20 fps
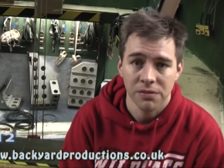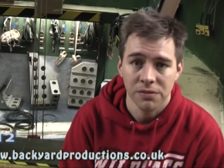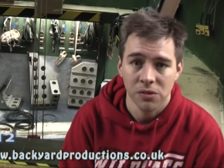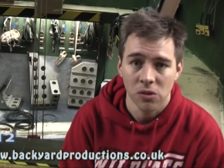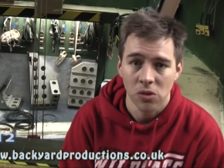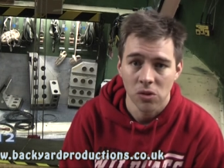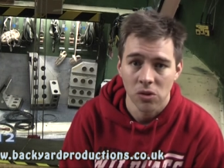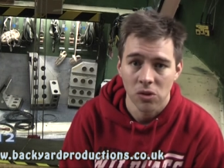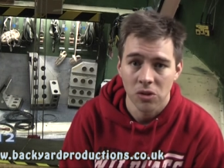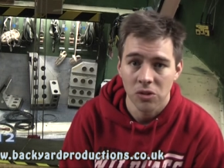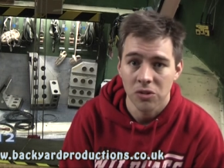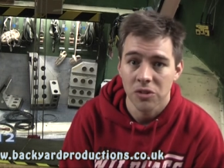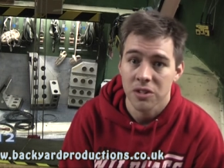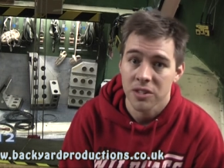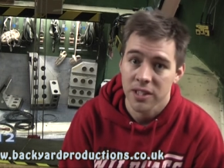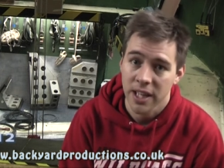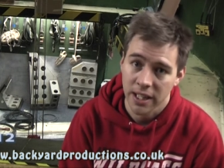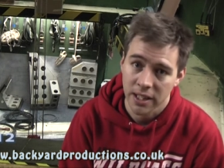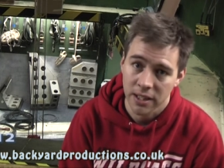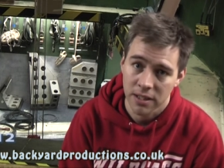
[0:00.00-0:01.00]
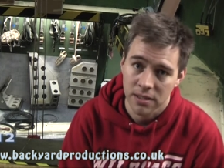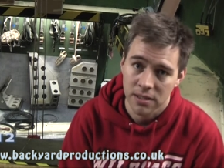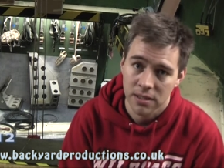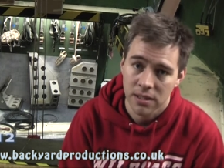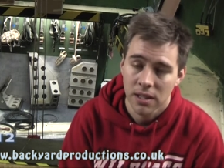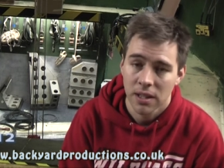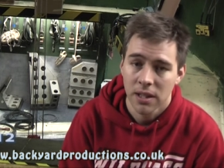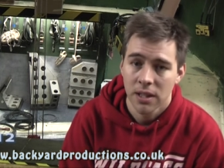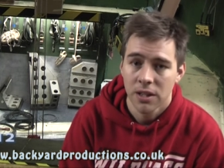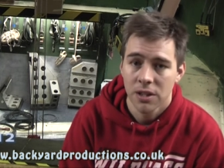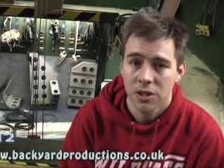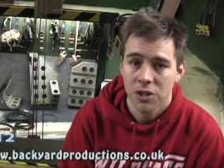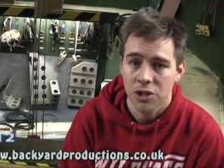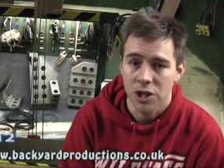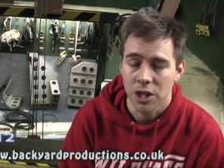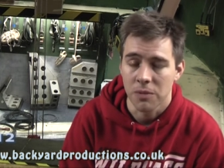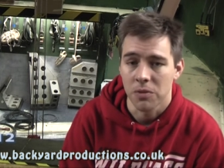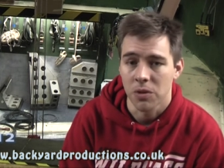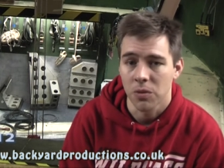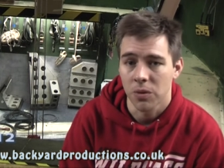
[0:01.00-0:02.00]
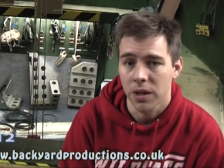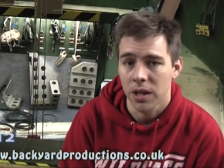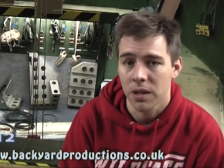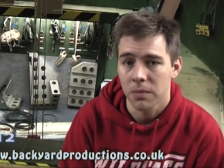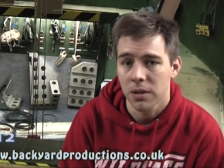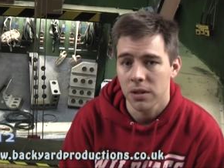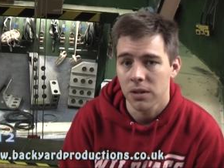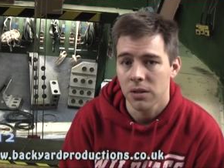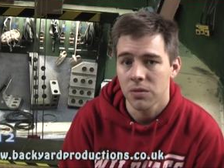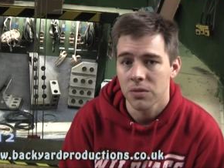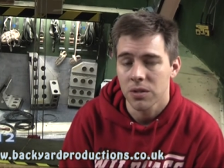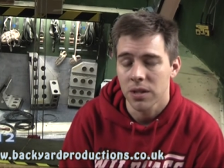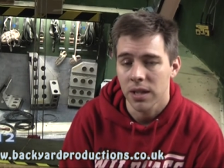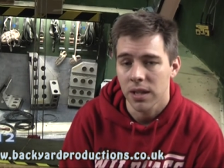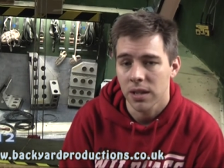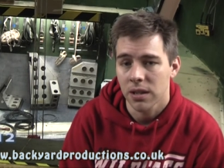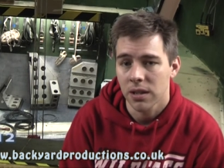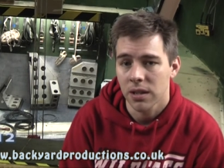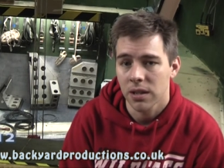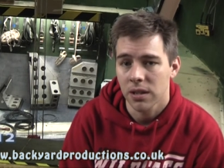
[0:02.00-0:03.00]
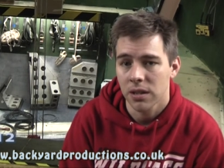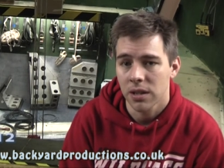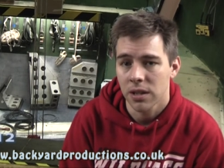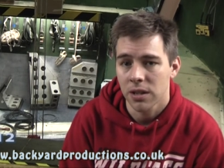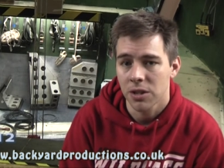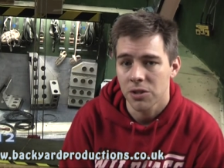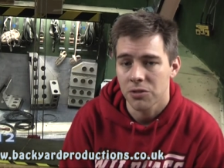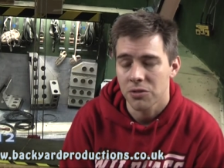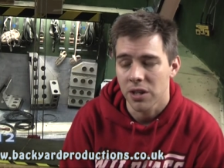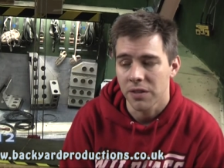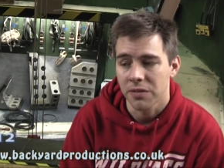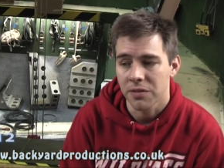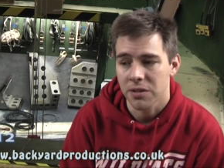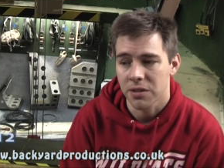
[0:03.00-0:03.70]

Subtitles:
for the second ship that we're going to be using in the Drift.